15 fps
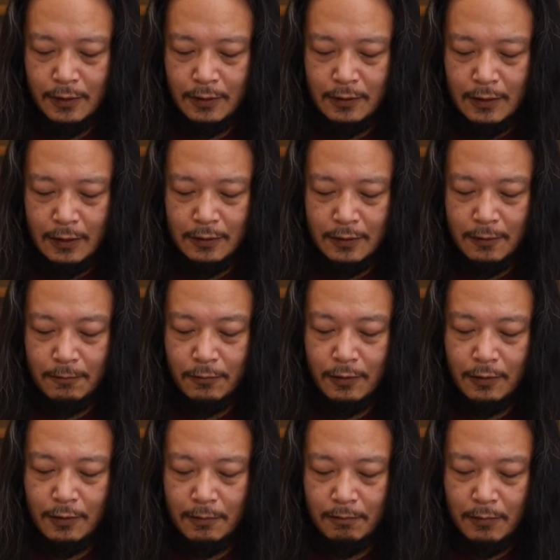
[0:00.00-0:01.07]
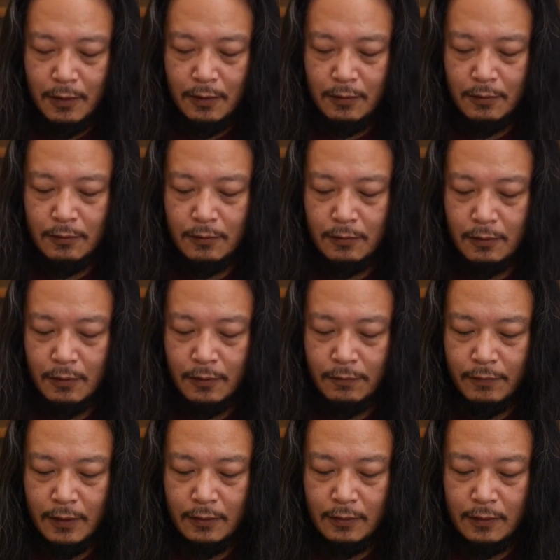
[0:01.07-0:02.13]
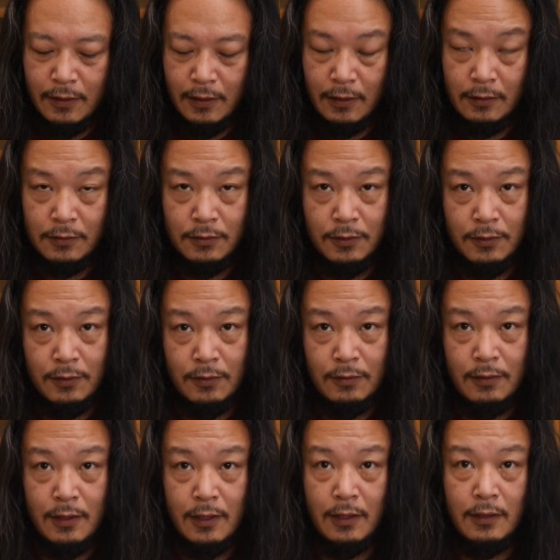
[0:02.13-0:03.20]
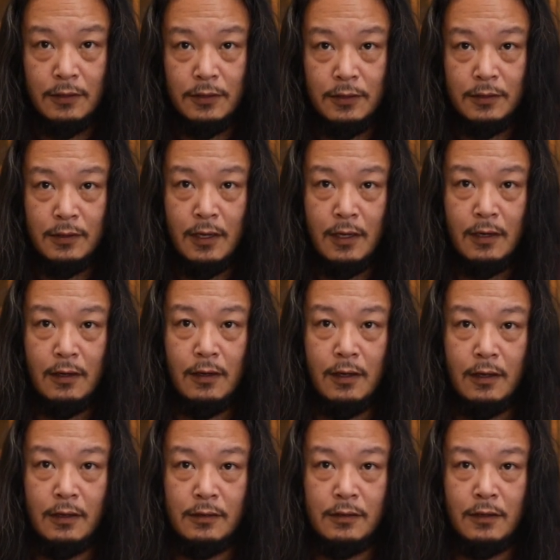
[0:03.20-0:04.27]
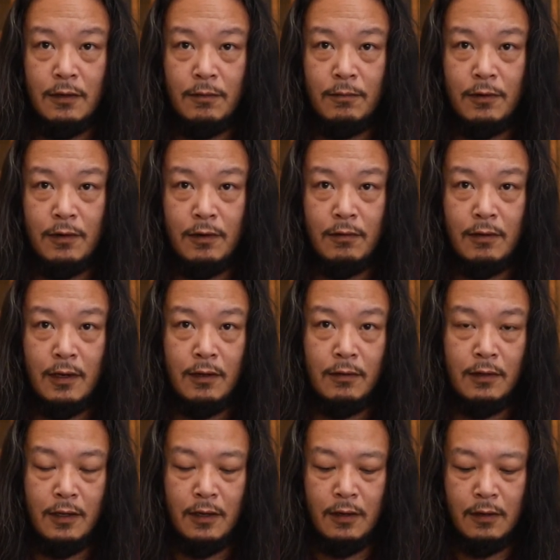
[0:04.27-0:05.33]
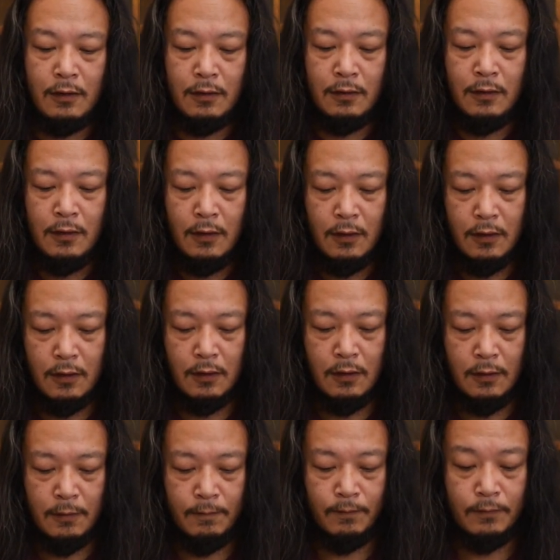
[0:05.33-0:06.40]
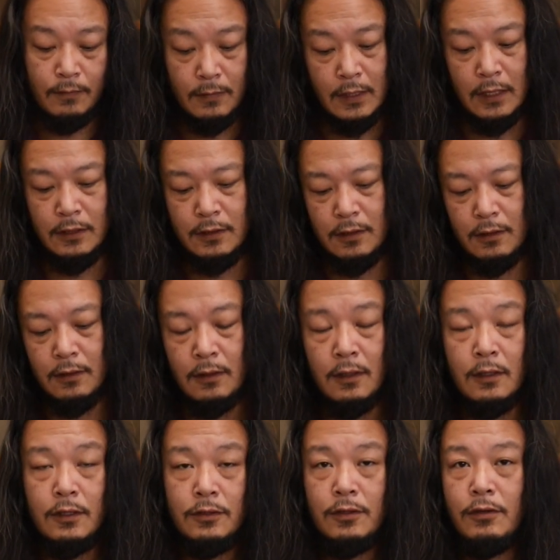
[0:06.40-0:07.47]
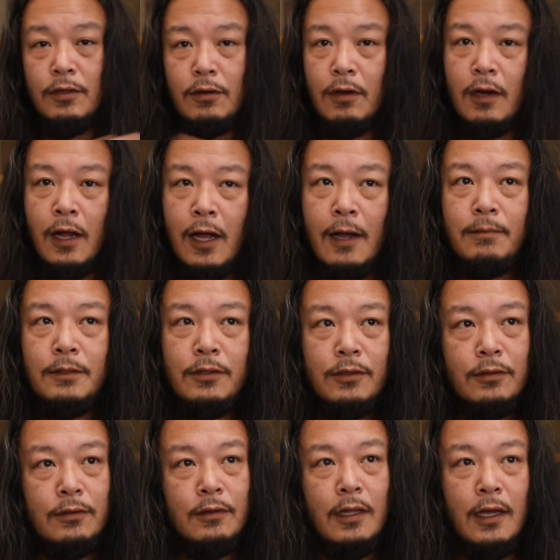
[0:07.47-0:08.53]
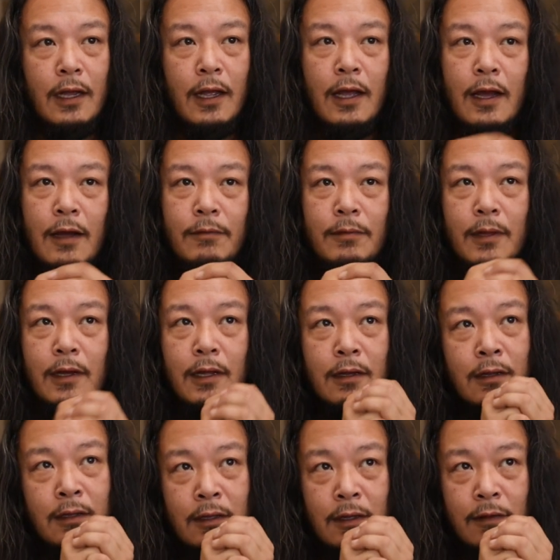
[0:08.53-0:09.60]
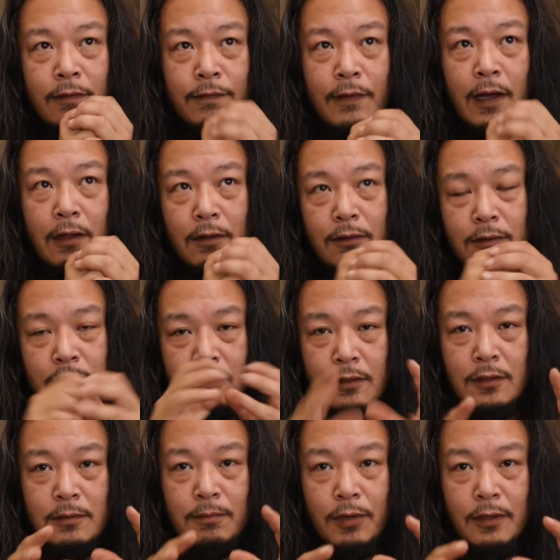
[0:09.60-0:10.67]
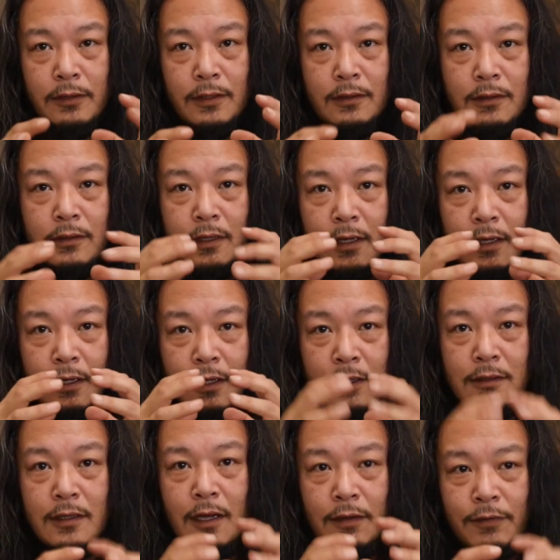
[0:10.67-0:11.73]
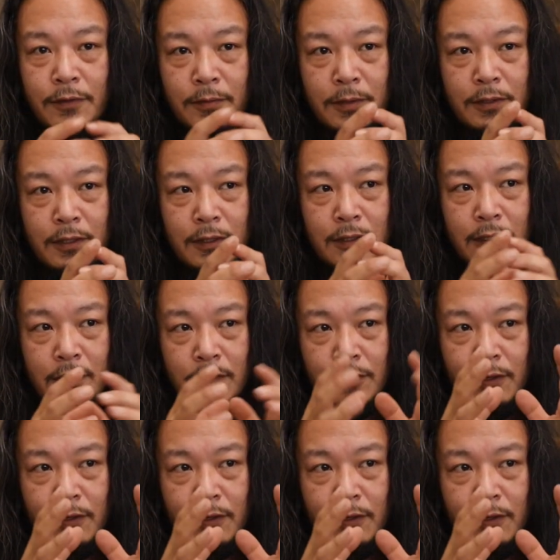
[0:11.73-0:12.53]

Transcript: It's like somewhere in the middle of it, things, like it's just kind of like somewhere around there. So you don't have to like follow a certain person's like exact foot position.